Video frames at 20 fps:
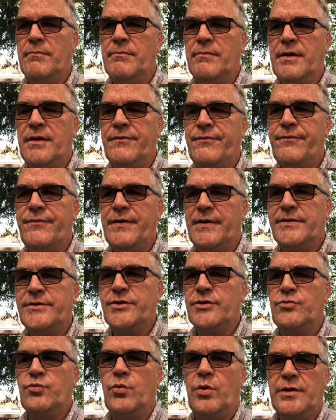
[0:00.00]
if it's
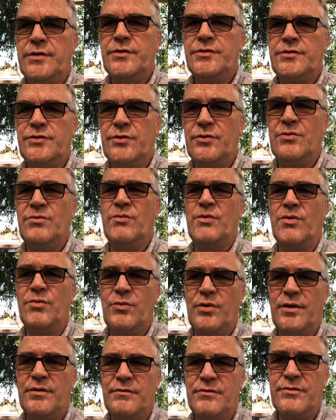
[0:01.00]
just one student with
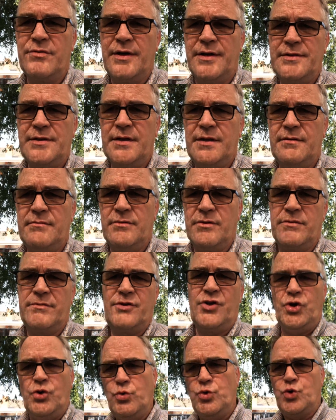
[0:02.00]
one crazy or
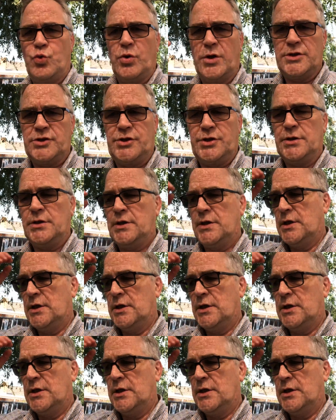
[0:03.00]
huge question.